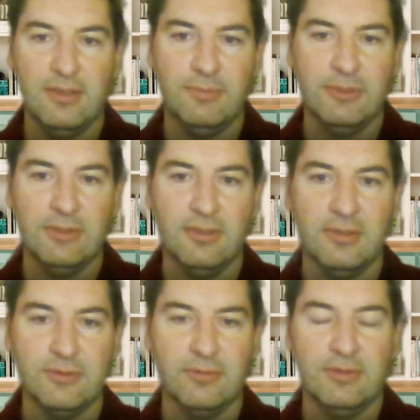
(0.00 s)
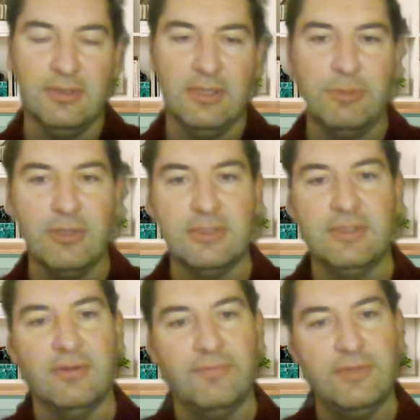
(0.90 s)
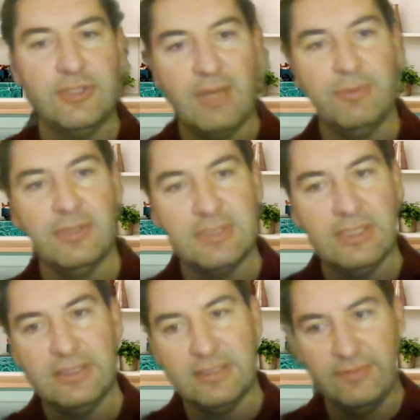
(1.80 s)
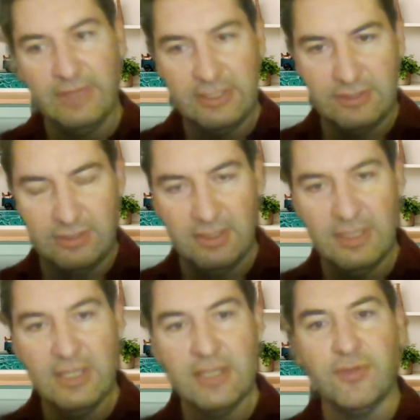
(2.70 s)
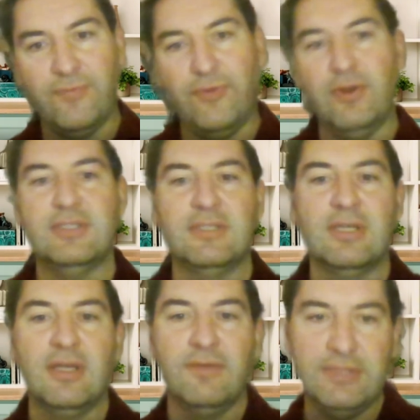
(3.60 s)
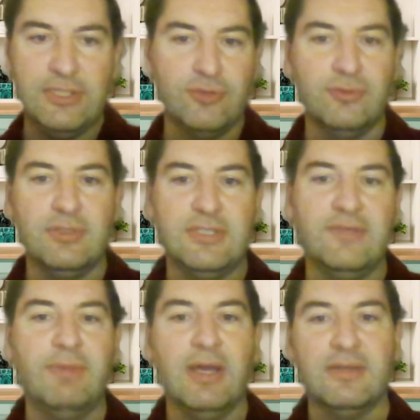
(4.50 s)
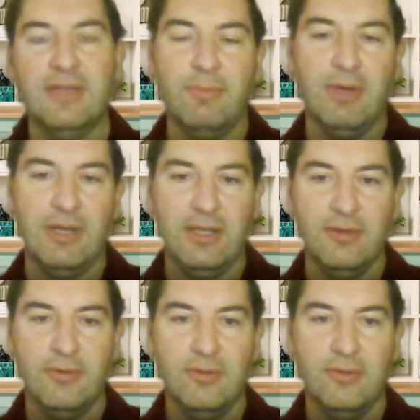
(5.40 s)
I mean, because venture capital is the latest investor, so first VC should receive back their money,